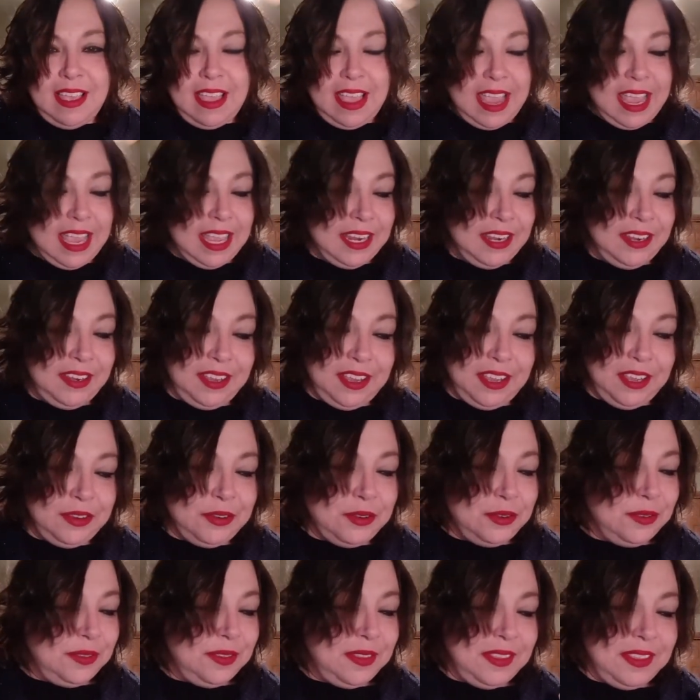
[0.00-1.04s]
And, you
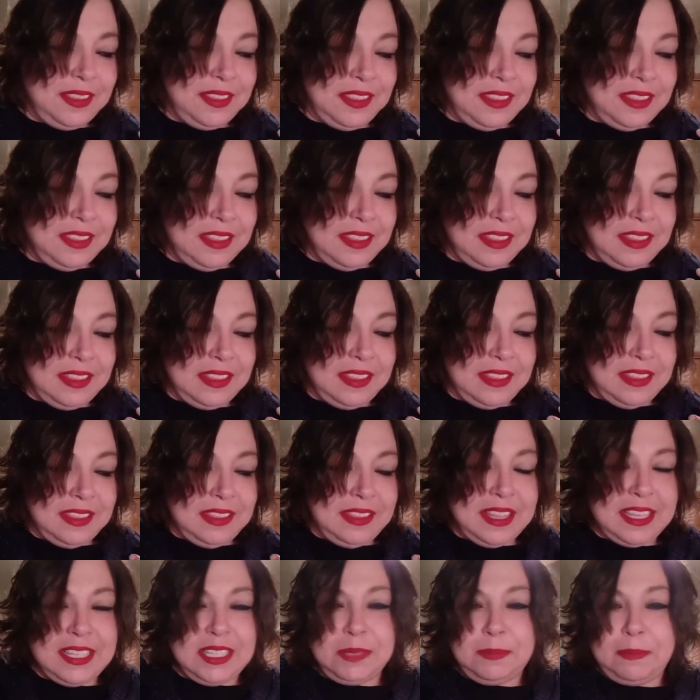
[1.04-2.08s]
know,
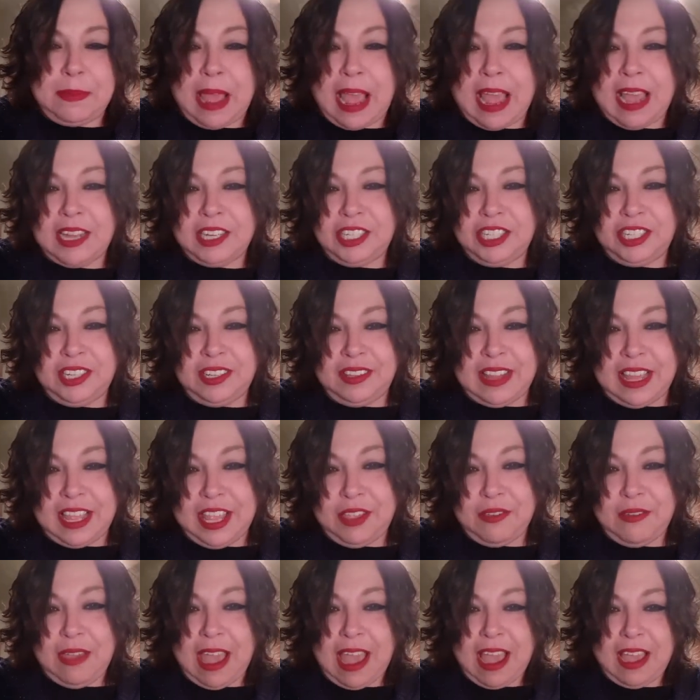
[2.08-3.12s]
this passion that
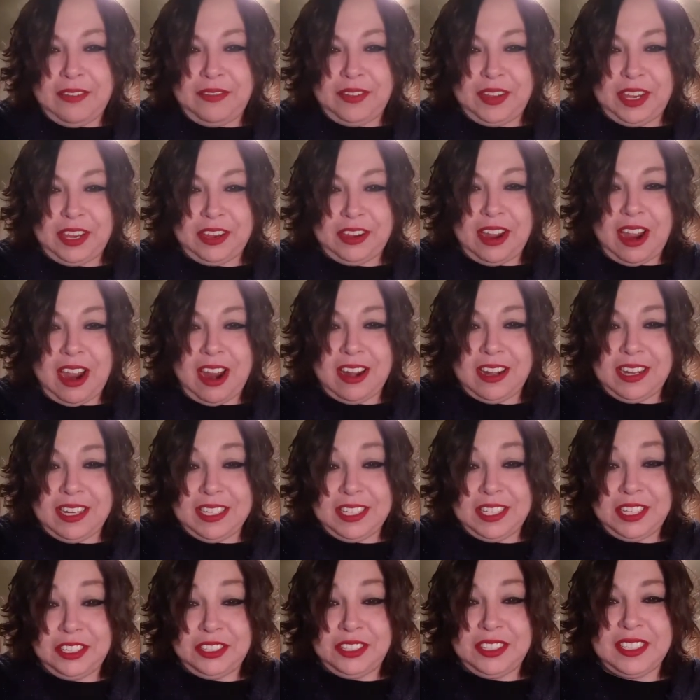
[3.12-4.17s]
you have in your heart
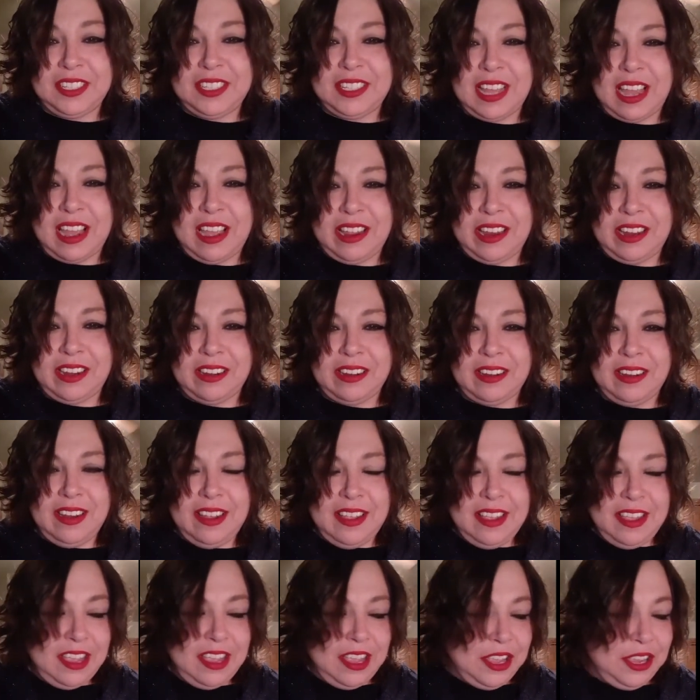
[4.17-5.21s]
is your desire
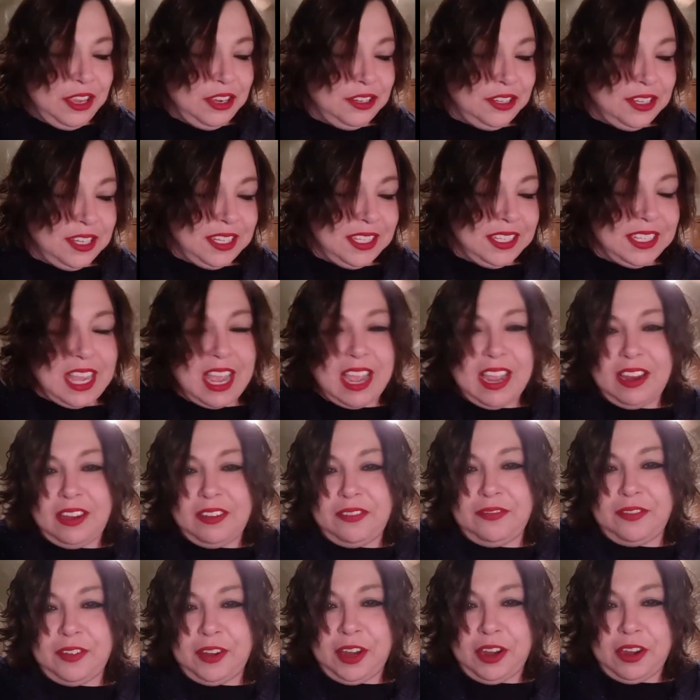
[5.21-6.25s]
your desire
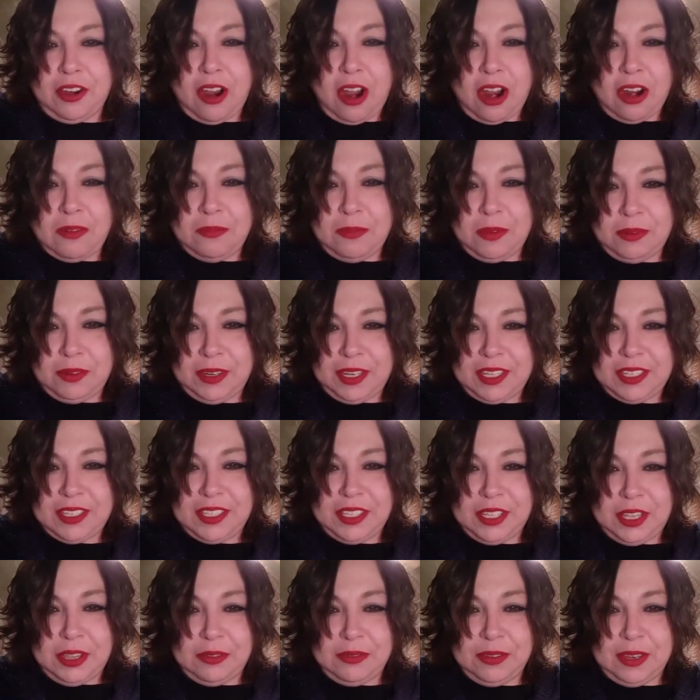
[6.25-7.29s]
for your
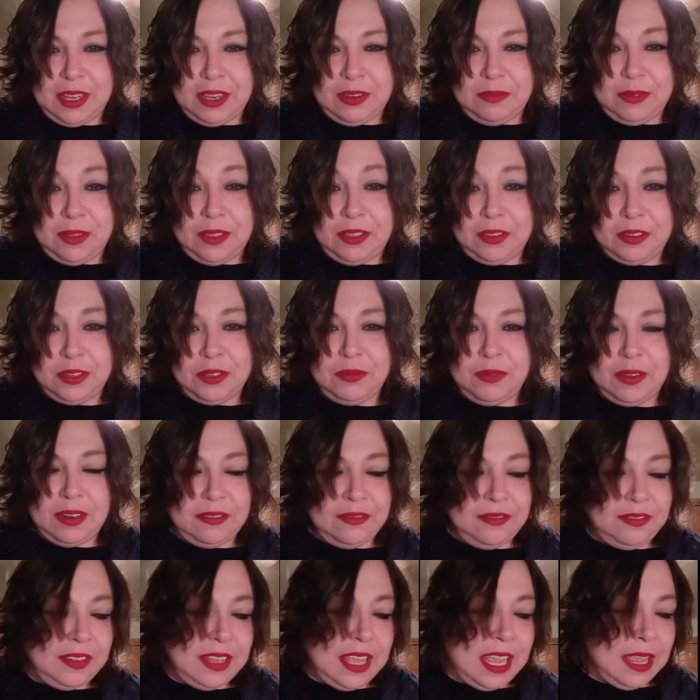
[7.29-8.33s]
harmonious union with your twin
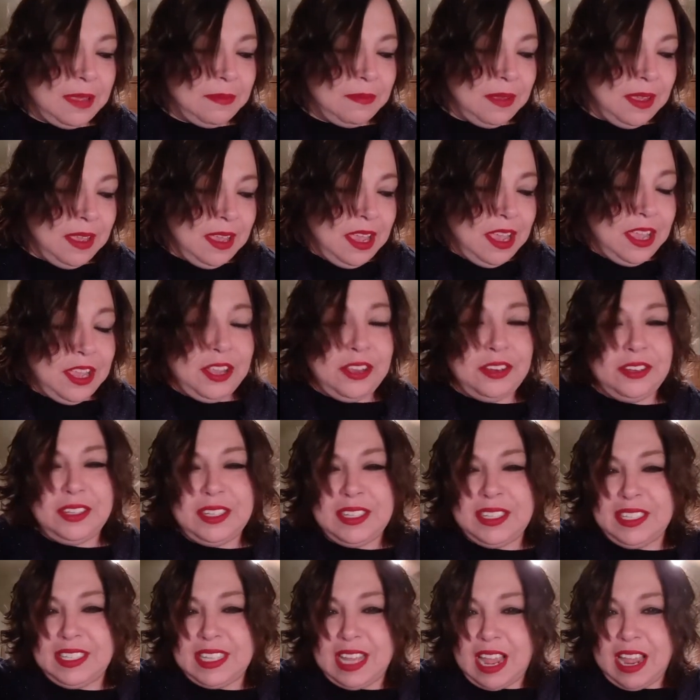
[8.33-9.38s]
flame, your
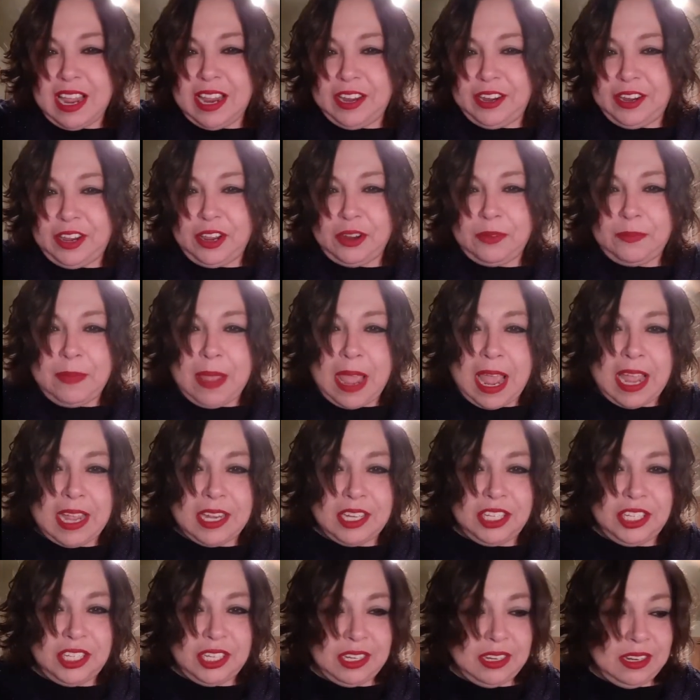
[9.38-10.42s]
desire, your
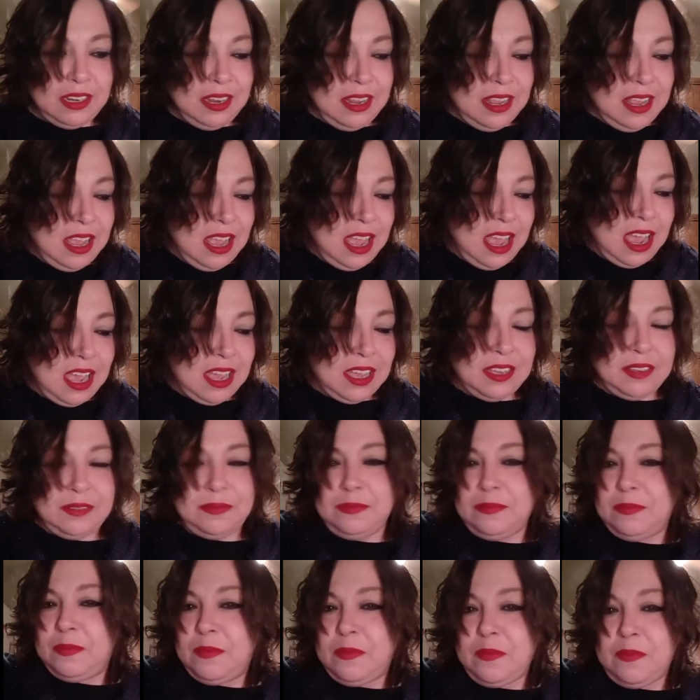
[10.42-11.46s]
passion uh,
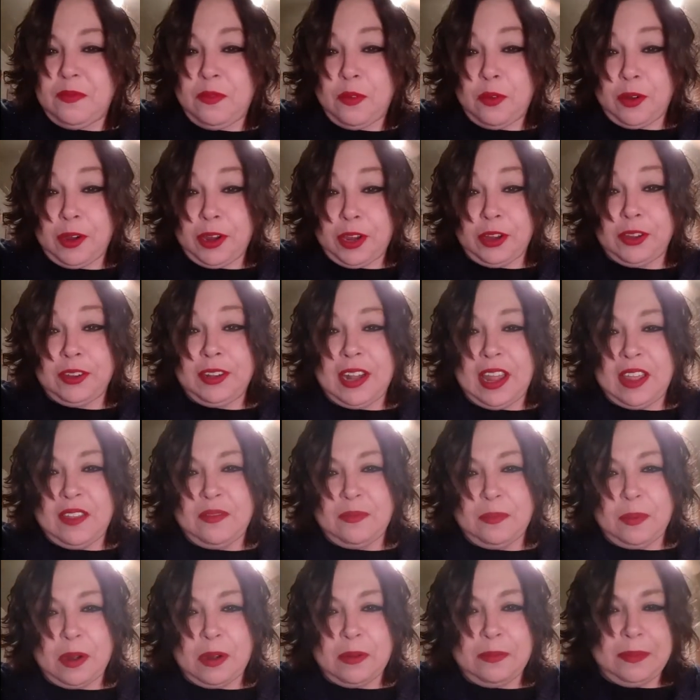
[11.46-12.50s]
for your
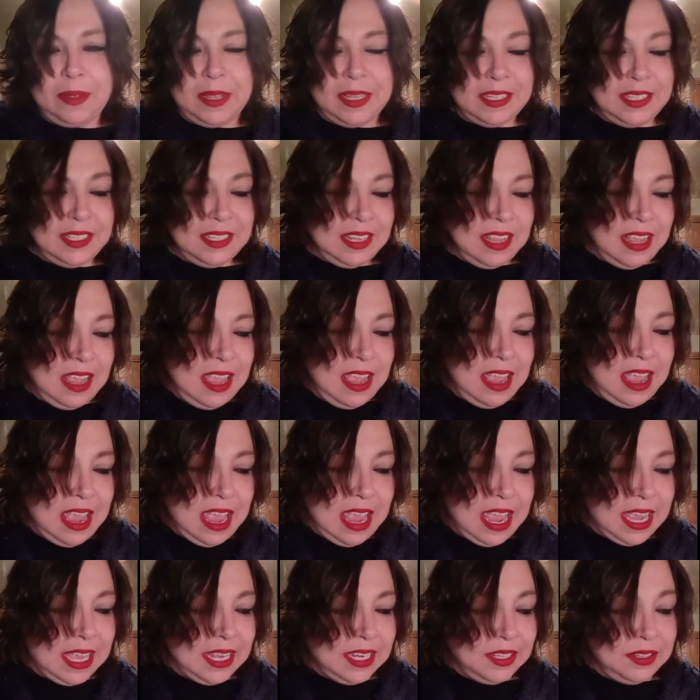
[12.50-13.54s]
life purpose,
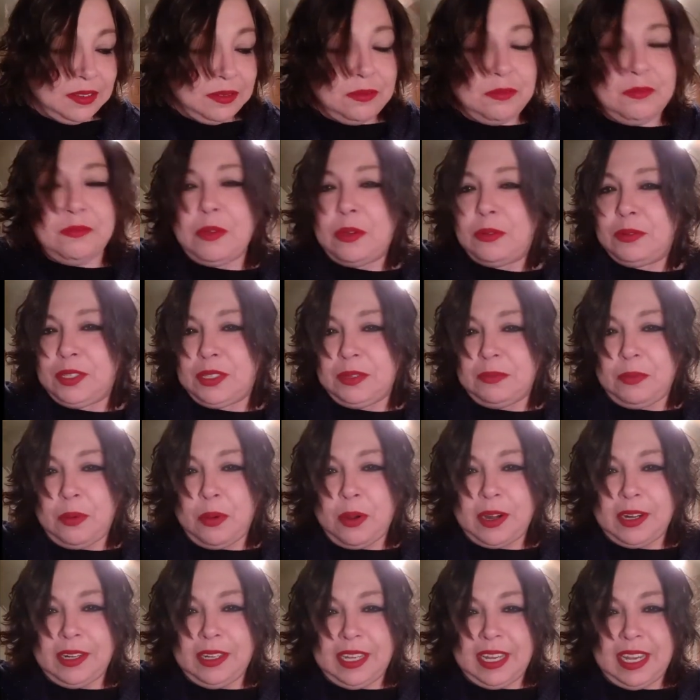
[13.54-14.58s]
and most
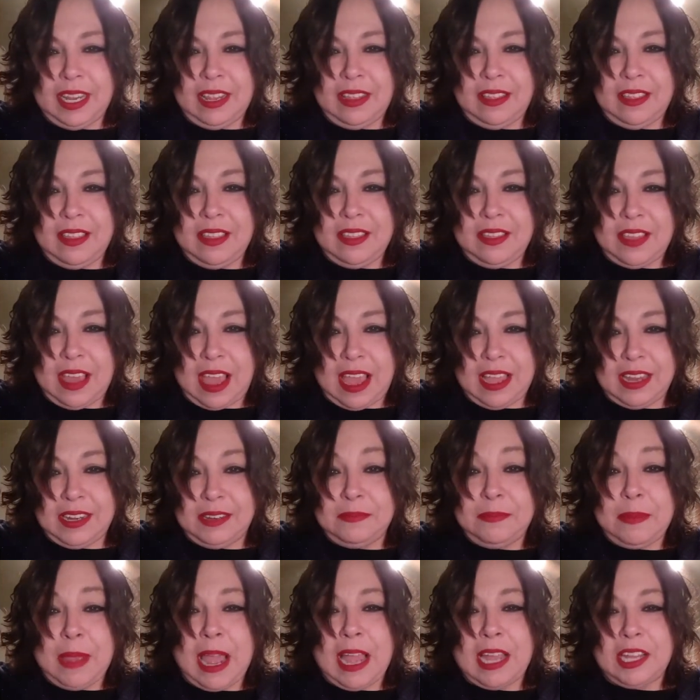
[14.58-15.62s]
importantly, that
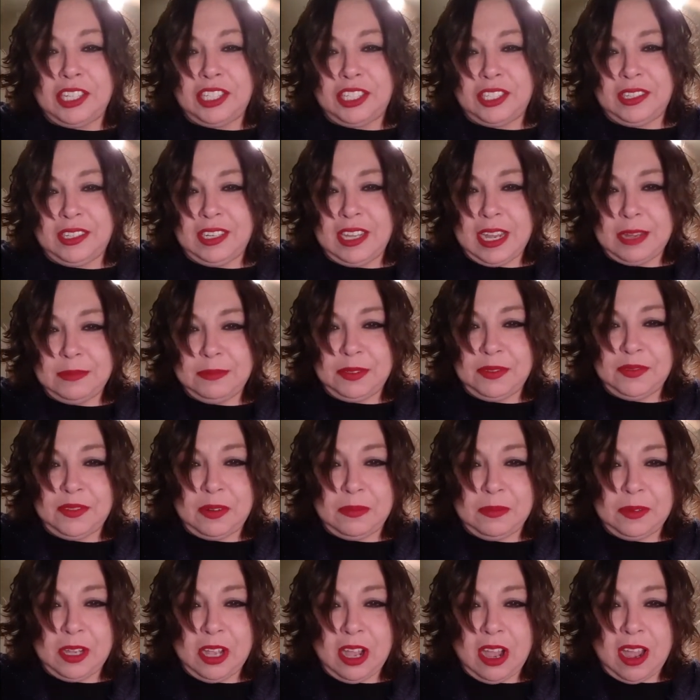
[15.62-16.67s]
passion comes
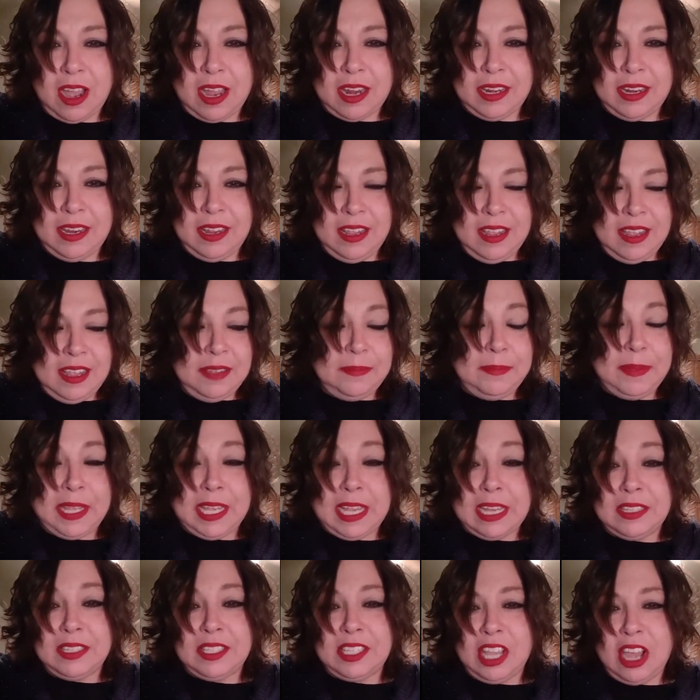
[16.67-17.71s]
from God
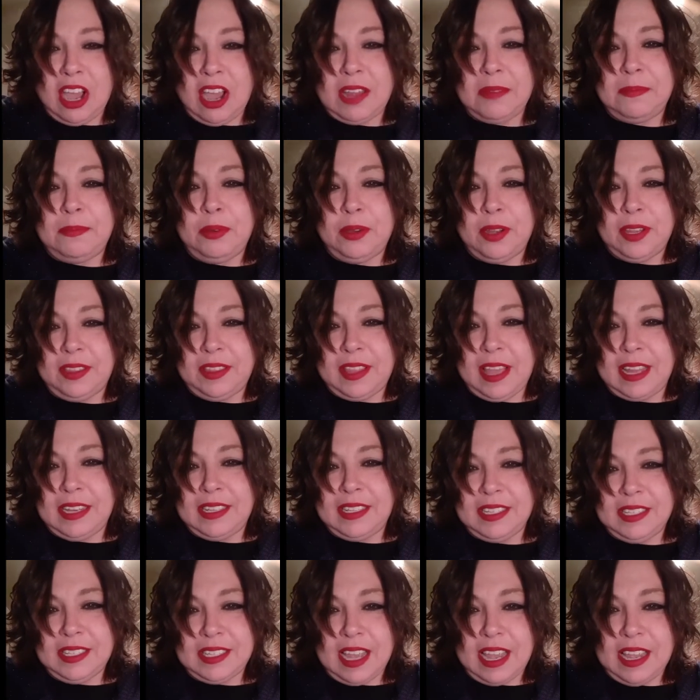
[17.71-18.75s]
because God put that
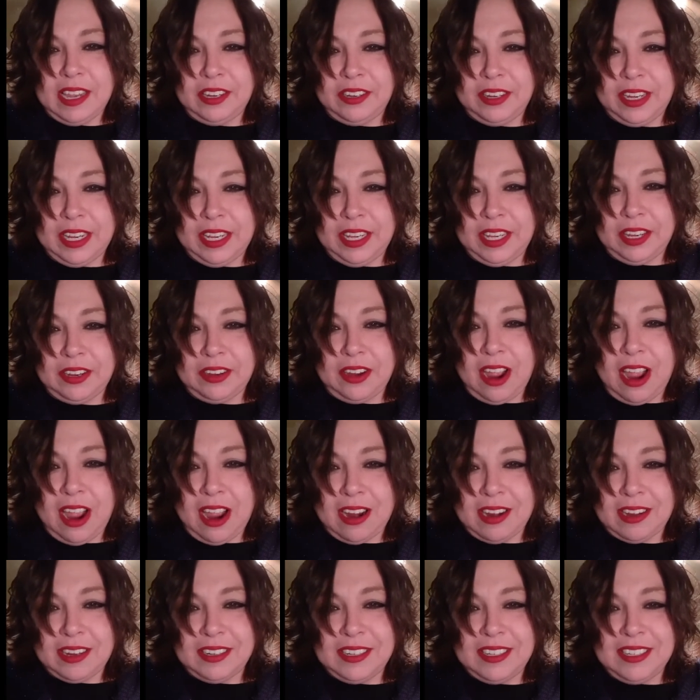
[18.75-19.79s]
desire in your
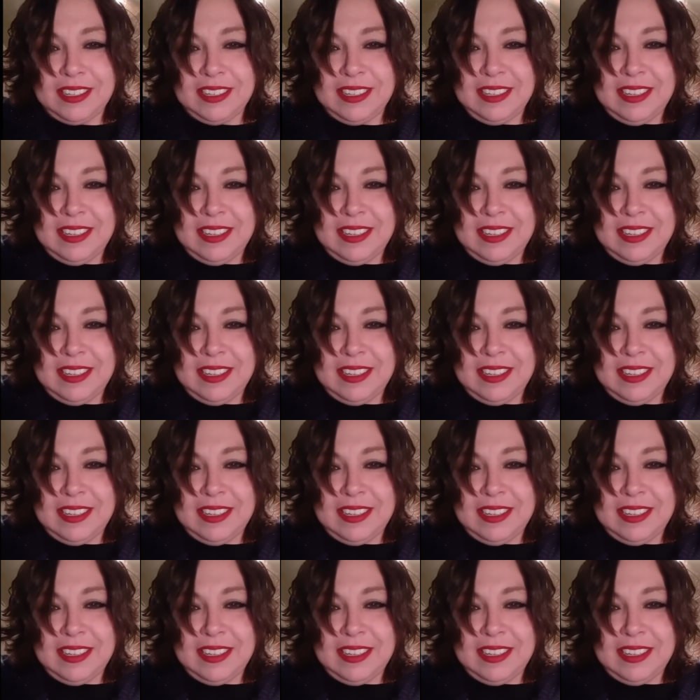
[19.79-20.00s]
heart.